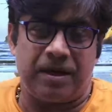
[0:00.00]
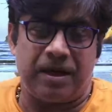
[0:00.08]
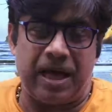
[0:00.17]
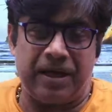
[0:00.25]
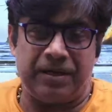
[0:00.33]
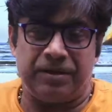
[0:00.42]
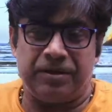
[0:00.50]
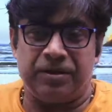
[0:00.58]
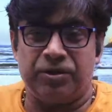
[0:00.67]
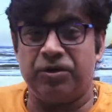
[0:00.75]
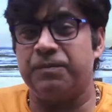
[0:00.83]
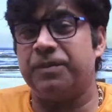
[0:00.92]
and
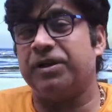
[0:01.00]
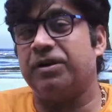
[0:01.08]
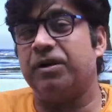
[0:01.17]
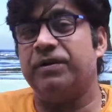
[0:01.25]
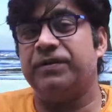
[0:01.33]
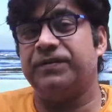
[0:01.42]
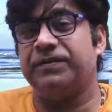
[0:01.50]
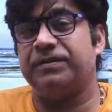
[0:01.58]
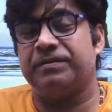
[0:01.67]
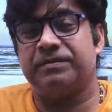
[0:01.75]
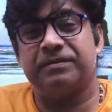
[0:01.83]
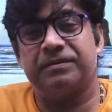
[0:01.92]
not
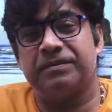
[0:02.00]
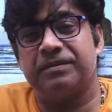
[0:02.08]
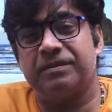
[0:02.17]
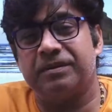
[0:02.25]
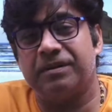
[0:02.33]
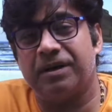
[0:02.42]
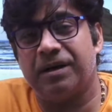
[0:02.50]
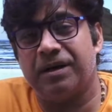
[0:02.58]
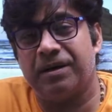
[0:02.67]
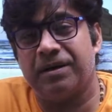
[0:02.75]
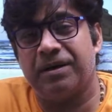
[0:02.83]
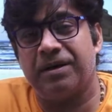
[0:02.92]
because
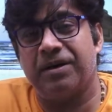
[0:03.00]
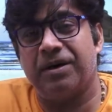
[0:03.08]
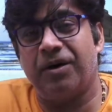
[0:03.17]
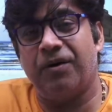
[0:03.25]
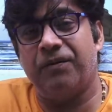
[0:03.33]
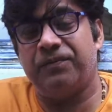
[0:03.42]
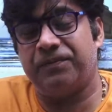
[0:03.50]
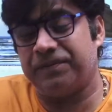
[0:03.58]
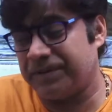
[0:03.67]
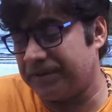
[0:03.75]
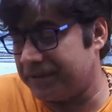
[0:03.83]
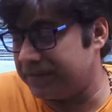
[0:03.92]
of
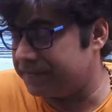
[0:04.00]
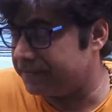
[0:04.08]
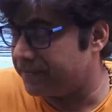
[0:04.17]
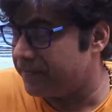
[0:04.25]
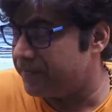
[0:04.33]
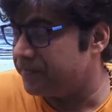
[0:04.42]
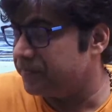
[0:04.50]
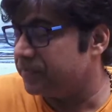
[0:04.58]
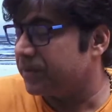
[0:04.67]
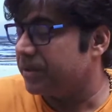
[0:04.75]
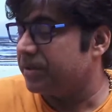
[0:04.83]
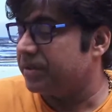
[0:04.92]

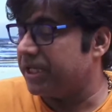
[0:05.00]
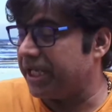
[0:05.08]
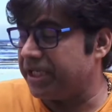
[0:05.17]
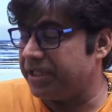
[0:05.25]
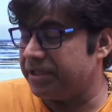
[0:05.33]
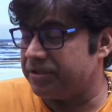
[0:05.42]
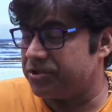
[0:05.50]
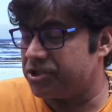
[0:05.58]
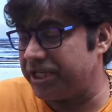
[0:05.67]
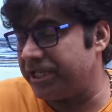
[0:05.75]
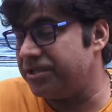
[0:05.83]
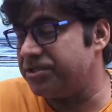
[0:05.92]
any
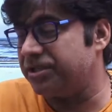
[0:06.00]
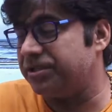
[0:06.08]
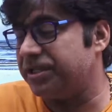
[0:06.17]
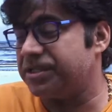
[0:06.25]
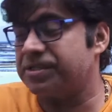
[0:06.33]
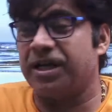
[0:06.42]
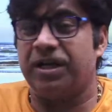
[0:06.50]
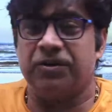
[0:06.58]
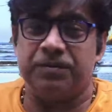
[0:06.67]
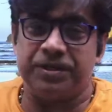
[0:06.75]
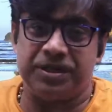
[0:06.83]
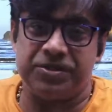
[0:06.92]
change in the style
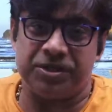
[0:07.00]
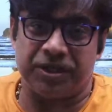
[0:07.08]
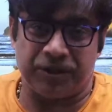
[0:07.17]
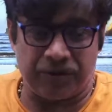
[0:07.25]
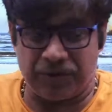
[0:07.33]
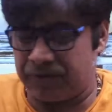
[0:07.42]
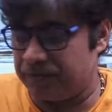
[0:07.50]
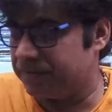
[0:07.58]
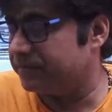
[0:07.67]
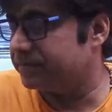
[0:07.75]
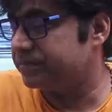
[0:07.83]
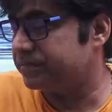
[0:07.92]
of teaching, no,
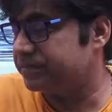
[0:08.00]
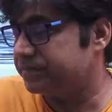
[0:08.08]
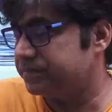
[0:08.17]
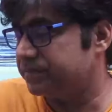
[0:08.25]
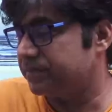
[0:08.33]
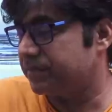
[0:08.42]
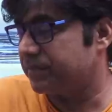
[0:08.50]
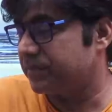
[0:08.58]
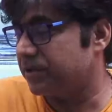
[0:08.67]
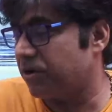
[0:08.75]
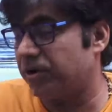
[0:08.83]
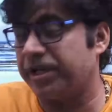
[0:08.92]

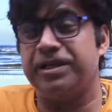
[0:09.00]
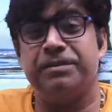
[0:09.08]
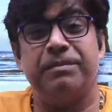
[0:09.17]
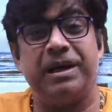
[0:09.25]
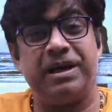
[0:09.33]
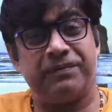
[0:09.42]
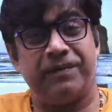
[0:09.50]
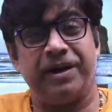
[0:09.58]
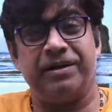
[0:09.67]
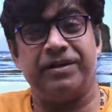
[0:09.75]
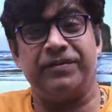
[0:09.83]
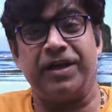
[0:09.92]
or any
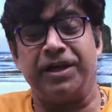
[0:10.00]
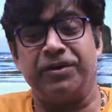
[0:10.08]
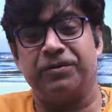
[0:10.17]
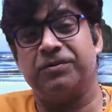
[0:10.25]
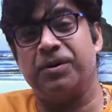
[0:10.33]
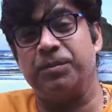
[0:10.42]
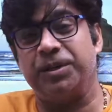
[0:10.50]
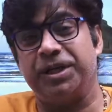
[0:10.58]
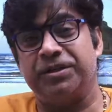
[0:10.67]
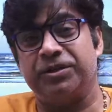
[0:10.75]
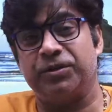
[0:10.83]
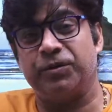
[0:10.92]
modified design of
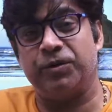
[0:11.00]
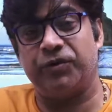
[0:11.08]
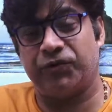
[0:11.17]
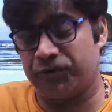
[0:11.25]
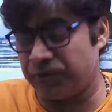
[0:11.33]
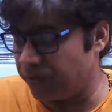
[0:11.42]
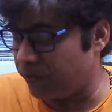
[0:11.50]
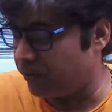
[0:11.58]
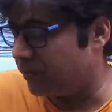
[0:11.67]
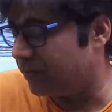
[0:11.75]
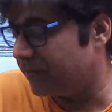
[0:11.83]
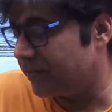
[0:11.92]
completing the course, no.
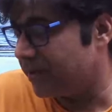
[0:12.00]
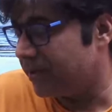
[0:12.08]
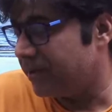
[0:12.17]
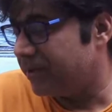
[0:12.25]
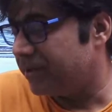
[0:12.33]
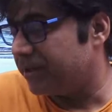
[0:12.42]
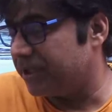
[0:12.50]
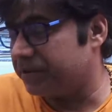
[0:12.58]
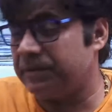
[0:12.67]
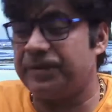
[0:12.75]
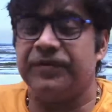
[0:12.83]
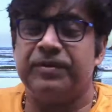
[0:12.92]
It
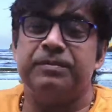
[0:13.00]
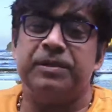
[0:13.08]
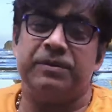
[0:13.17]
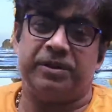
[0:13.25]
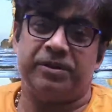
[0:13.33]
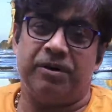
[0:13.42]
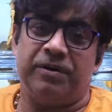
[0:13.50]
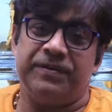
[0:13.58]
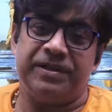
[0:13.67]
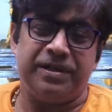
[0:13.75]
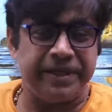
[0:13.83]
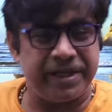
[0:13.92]
will be simply because
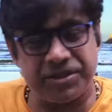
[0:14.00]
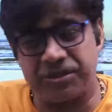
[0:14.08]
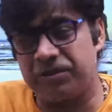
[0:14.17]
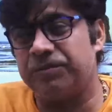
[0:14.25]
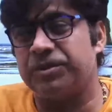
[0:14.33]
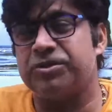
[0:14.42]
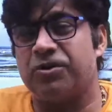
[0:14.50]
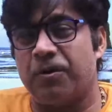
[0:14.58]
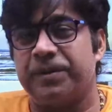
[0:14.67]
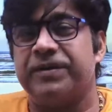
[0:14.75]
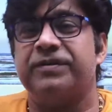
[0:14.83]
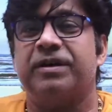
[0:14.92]
the nature of the
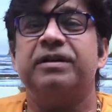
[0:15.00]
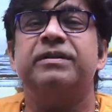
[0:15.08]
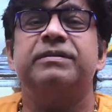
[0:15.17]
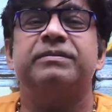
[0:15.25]
topics are